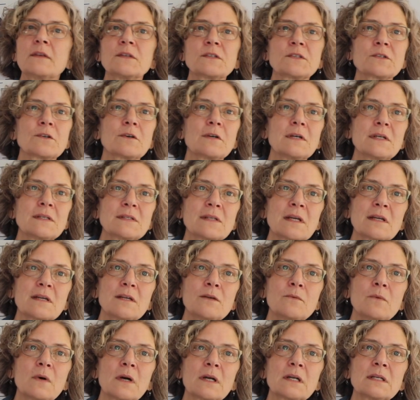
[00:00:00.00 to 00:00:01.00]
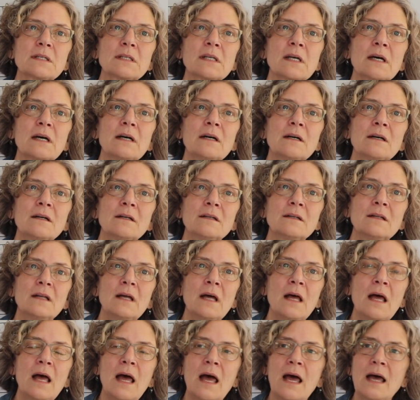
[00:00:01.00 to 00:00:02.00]
the stories that you want to tell?
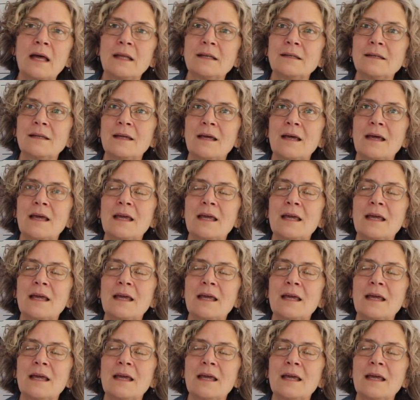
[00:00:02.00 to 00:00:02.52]
And